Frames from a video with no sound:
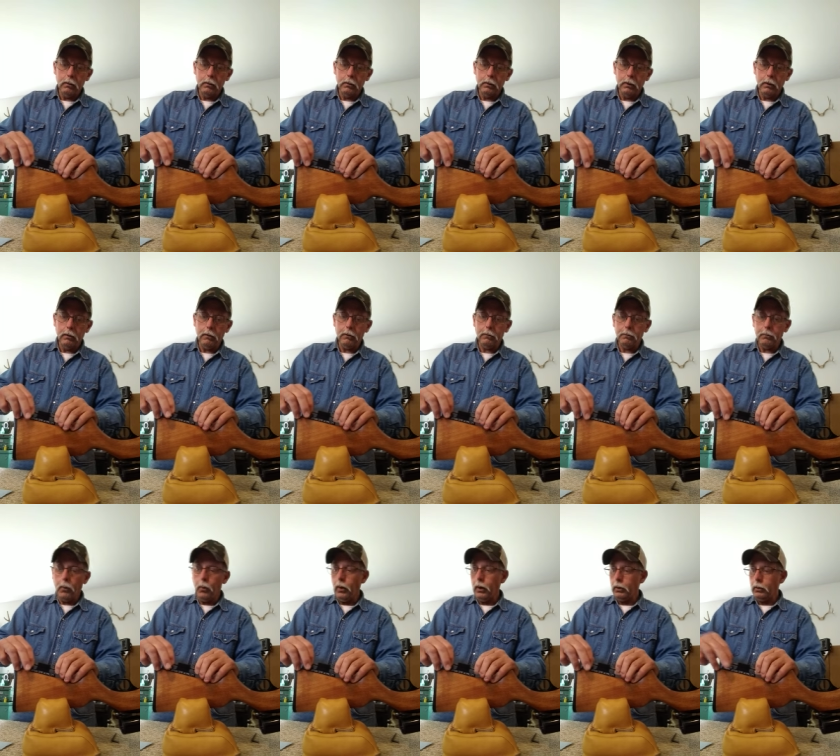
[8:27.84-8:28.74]
to the
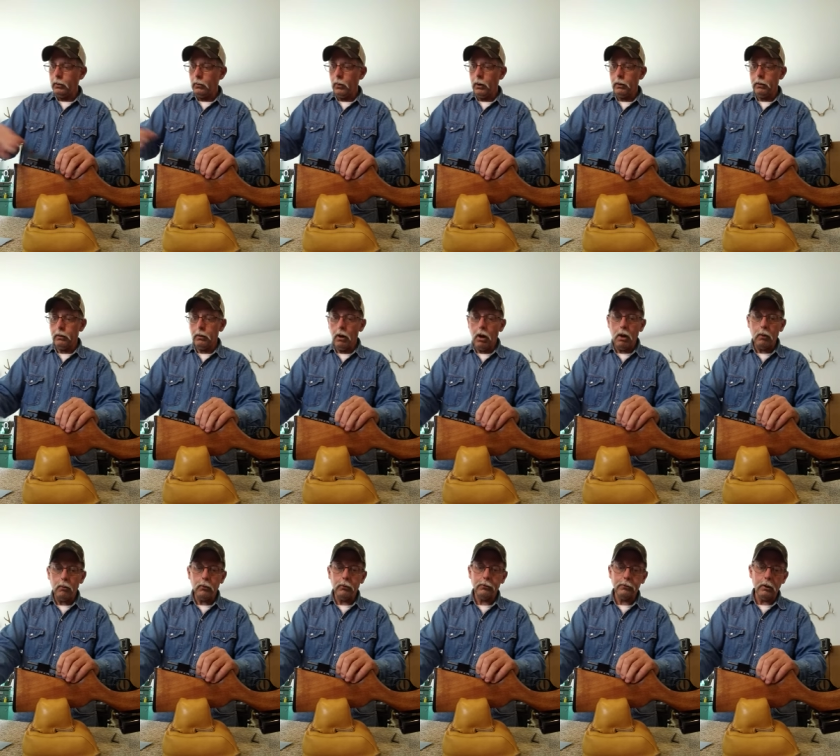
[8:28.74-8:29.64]
point to where the
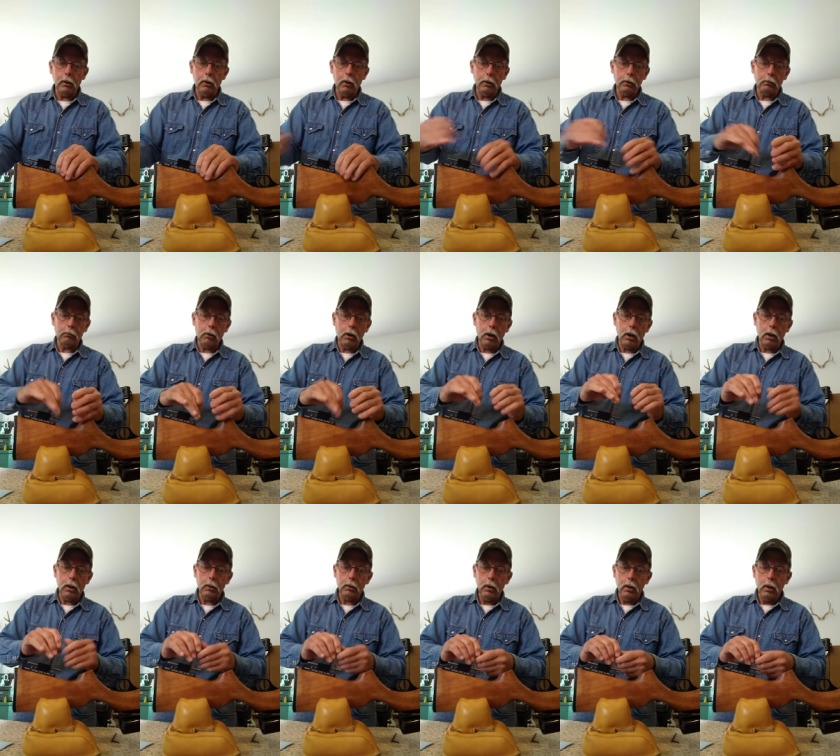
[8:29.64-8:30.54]
knob was still on the
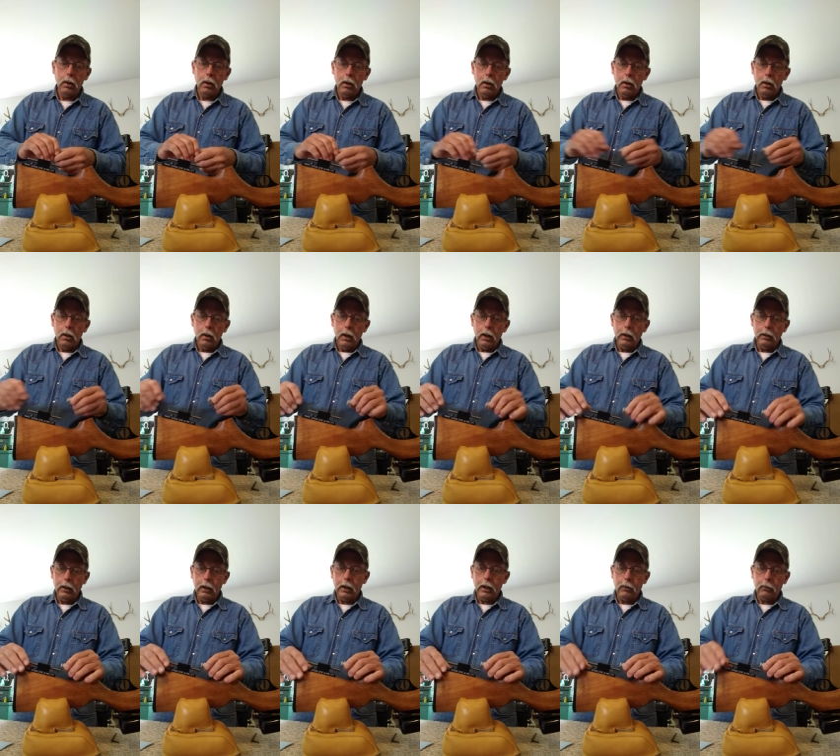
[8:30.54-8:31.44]
rod
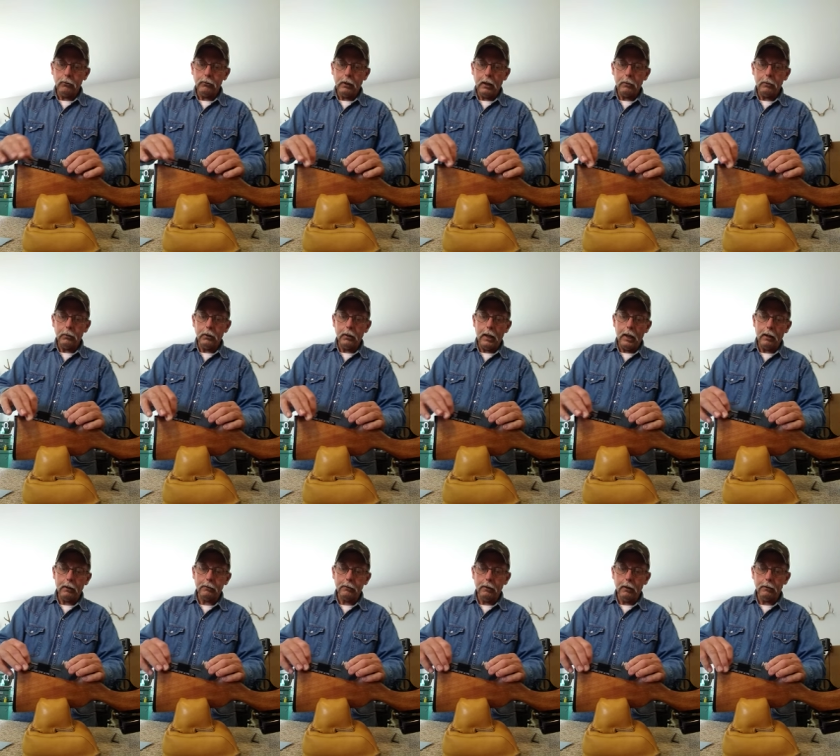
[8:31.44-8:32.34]
and then I was able to
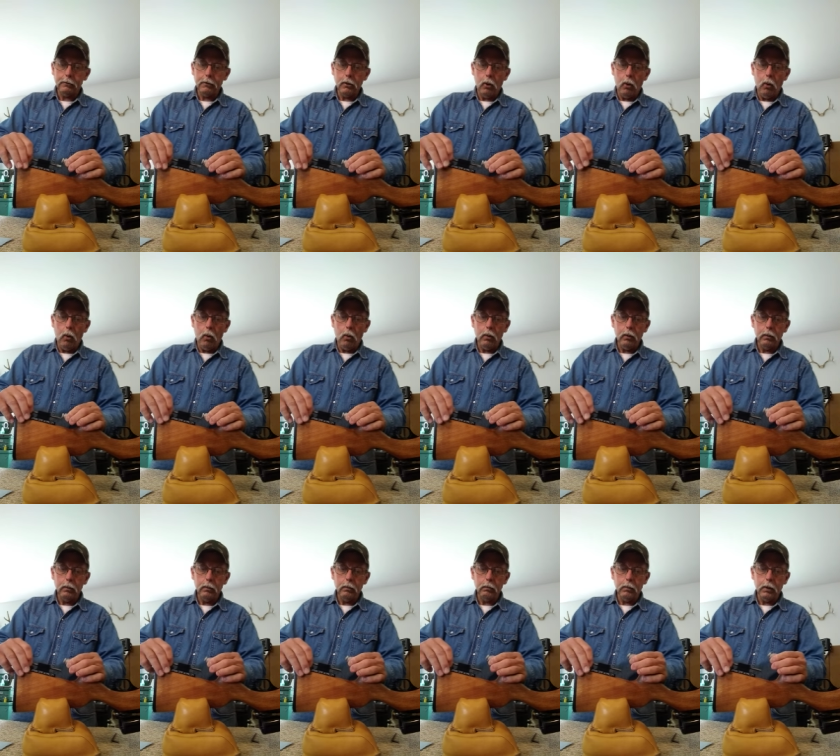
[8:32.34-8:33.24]
access the hole
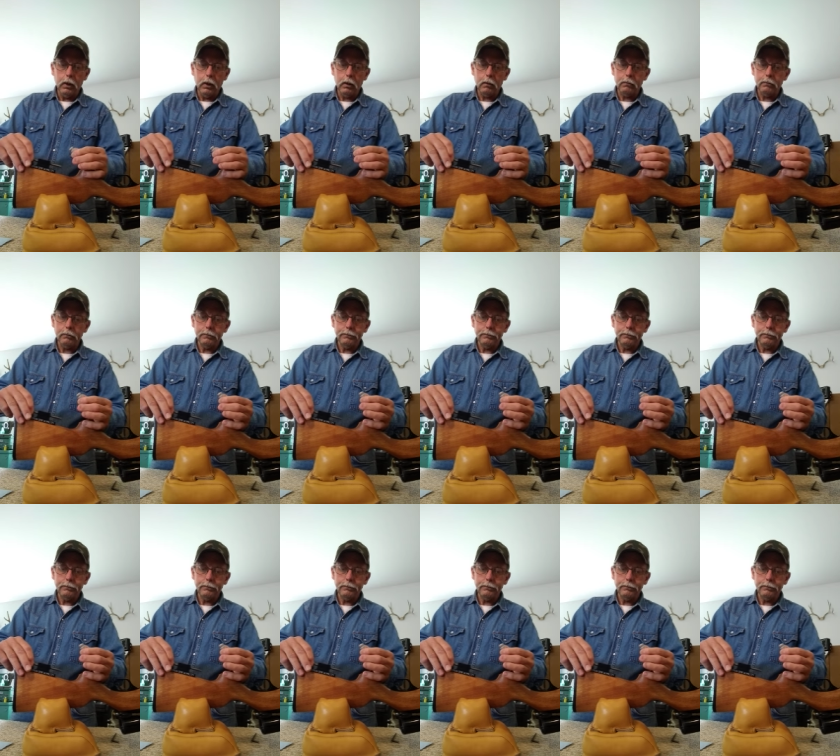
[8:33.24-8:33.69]
but